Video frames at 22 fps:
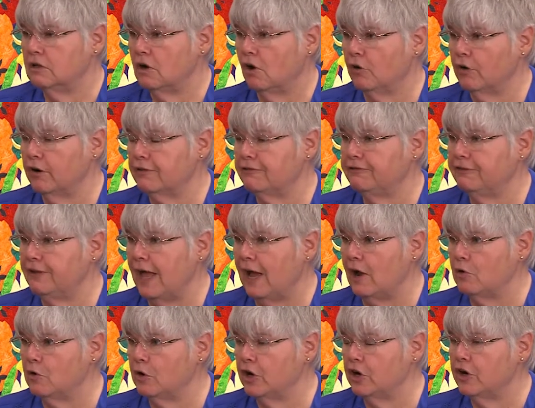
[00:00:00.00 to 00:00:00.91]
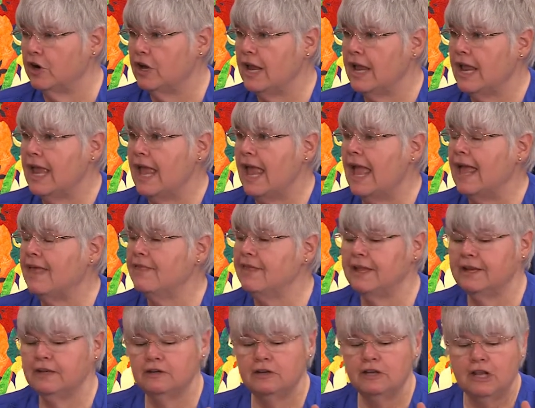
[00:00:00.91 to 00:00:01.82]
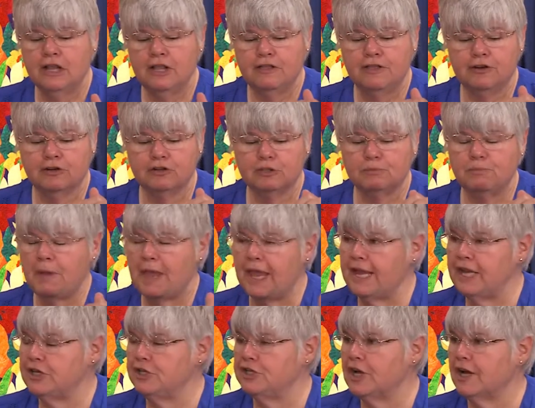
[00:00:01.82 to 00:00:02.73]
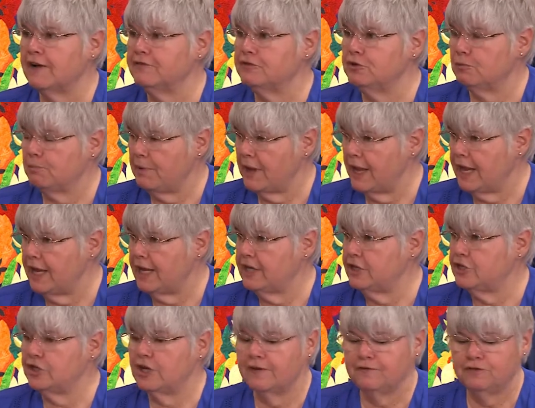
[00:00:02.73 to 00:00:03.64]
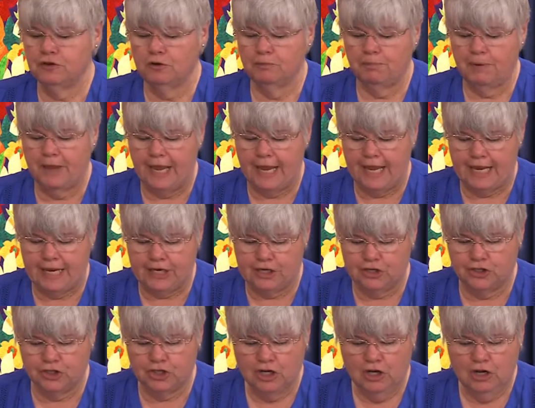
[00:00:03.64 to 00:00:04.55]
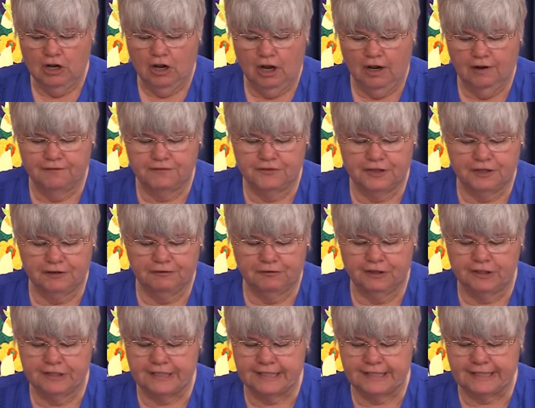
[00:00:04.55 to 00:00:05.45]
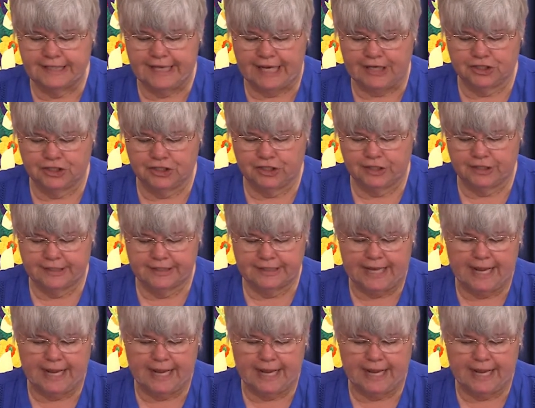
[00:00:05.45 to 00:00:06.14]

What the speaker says: or a flower, and then there's page after page after page of different sketches.